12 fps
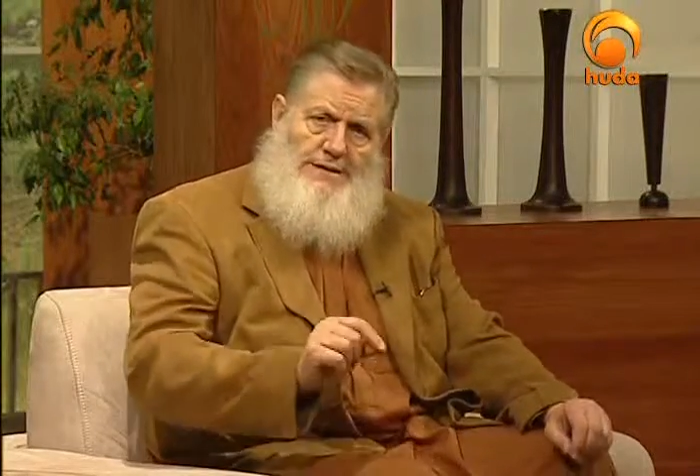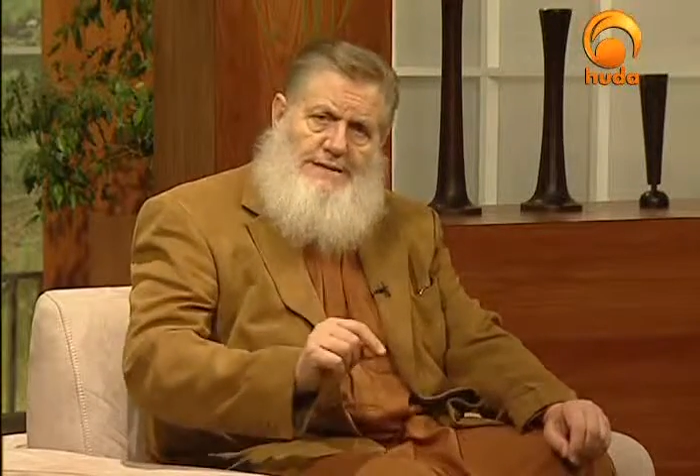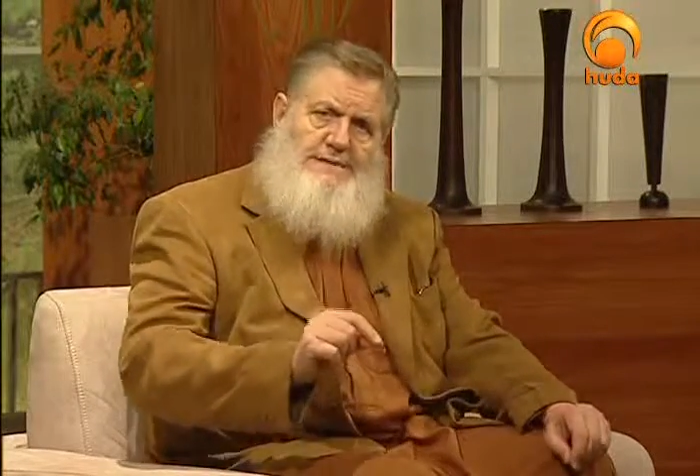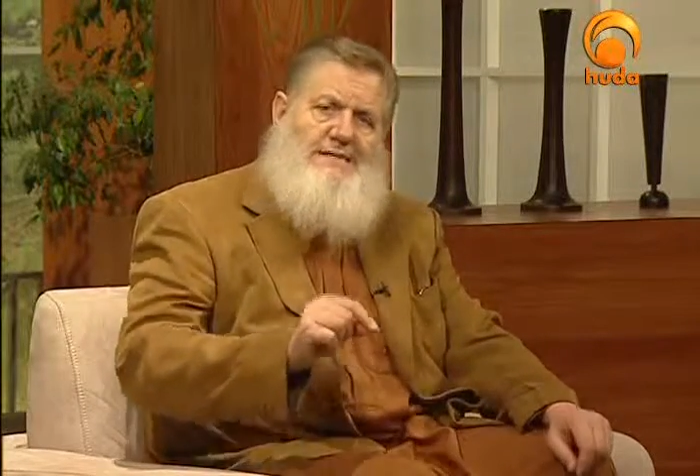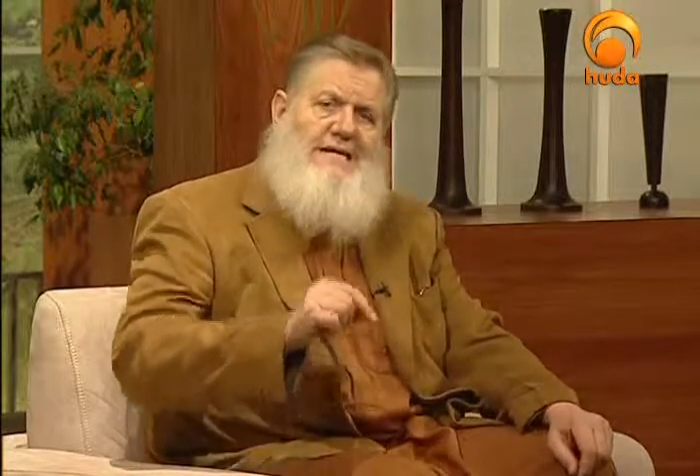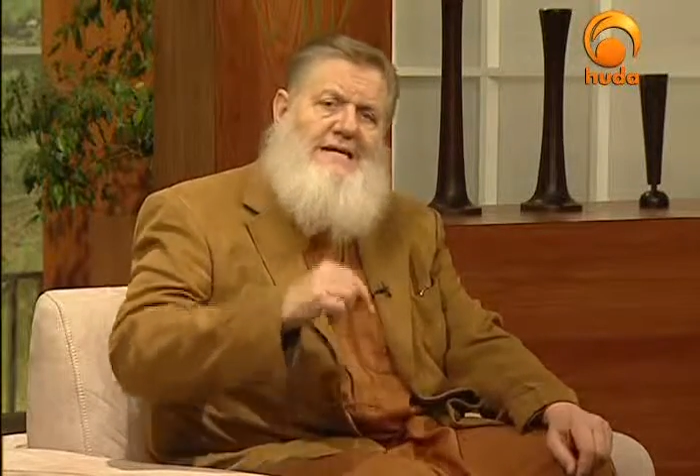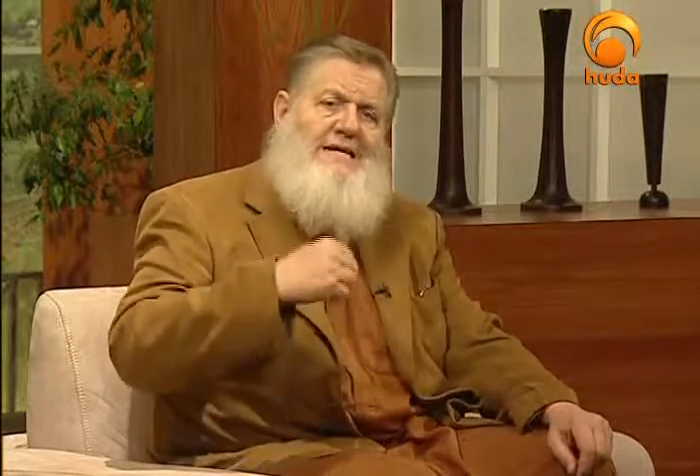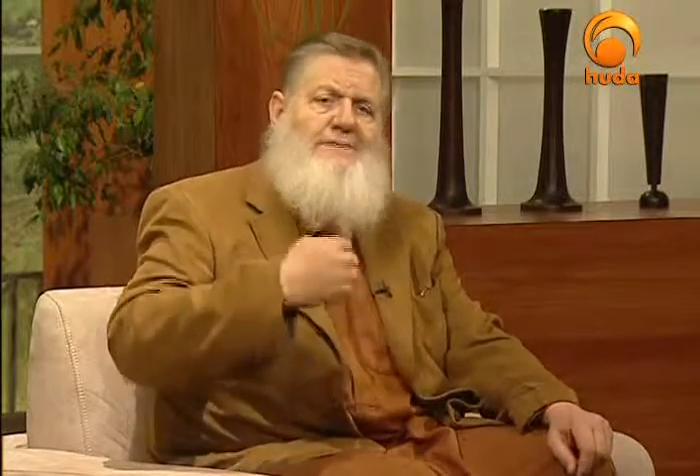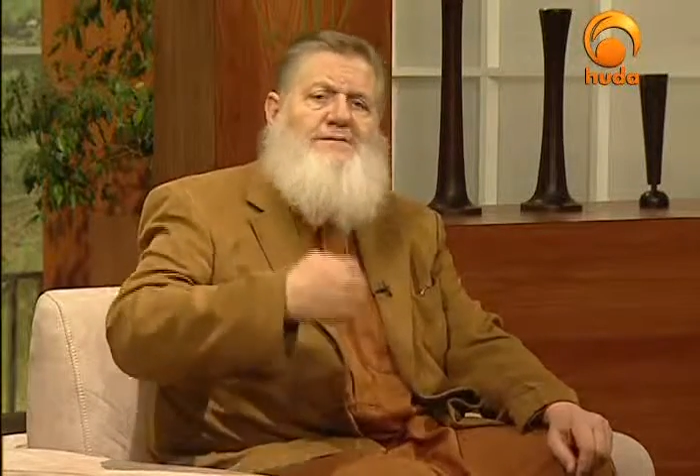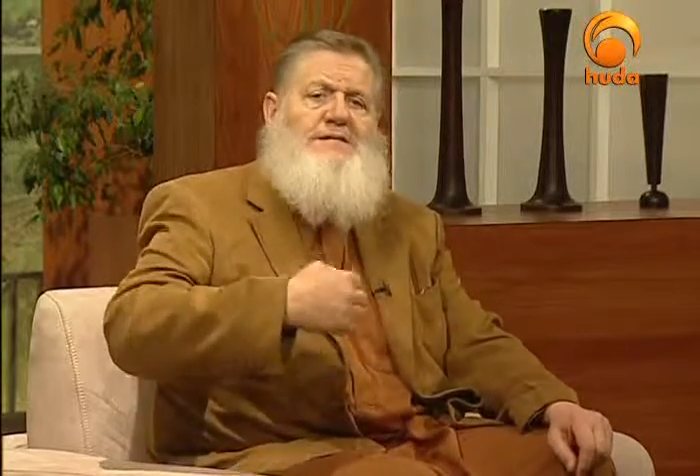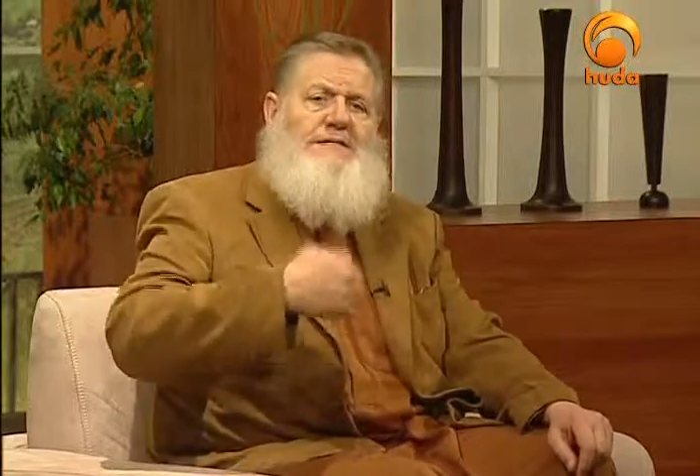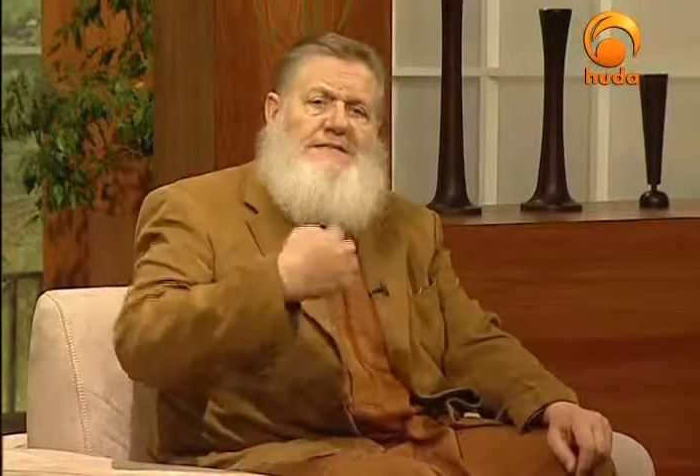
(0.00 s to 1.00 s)
is that
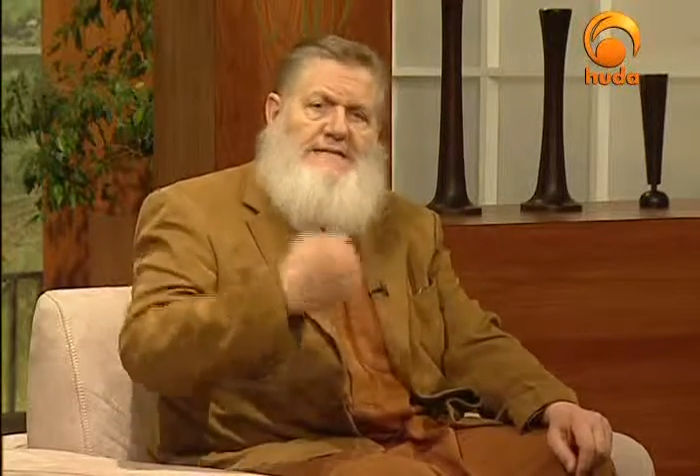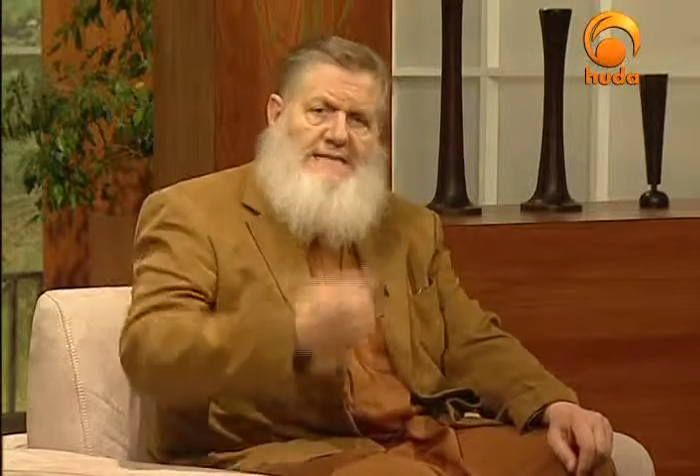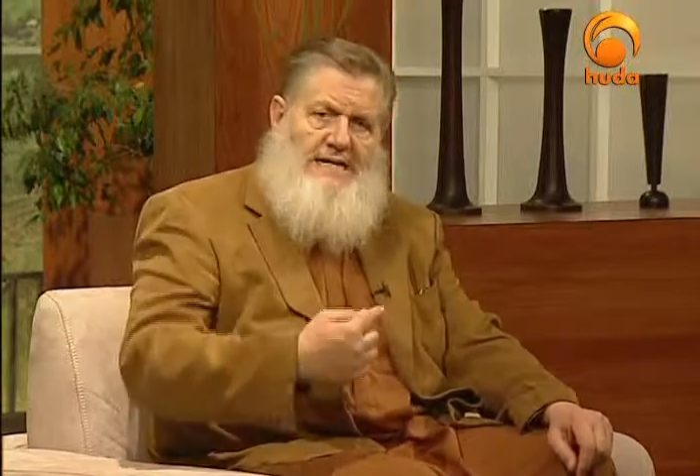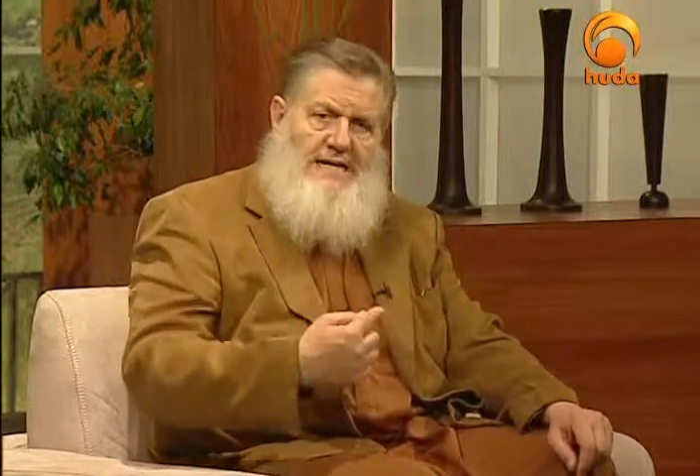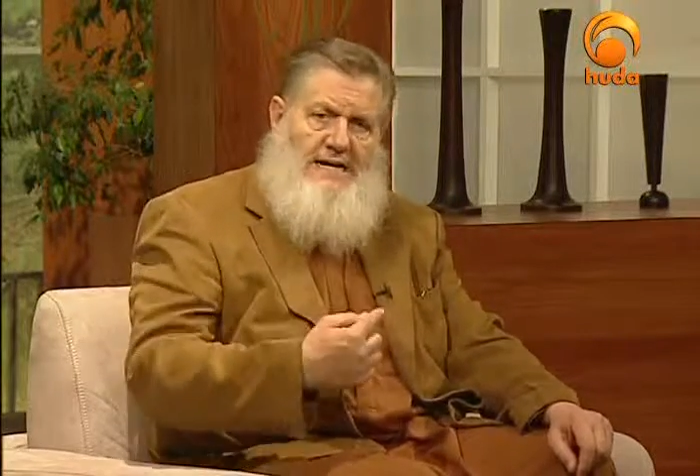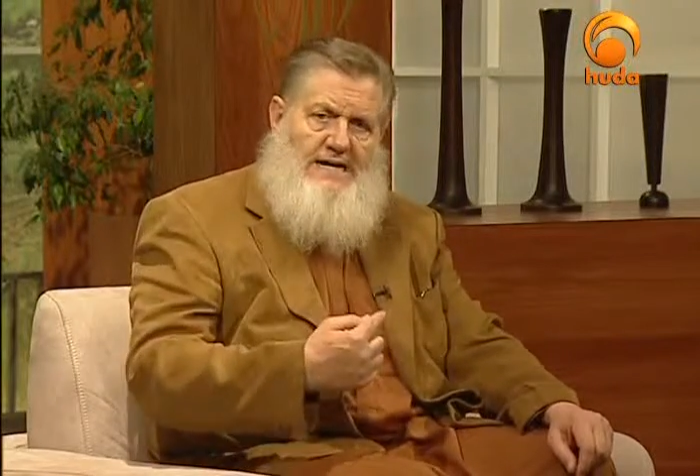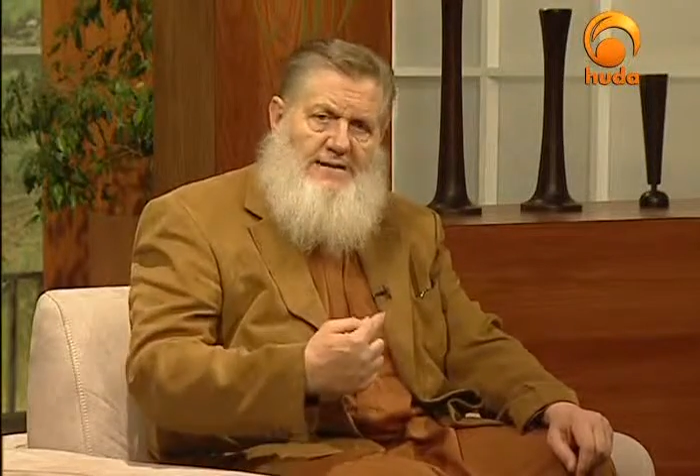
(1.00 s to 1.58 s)
even today,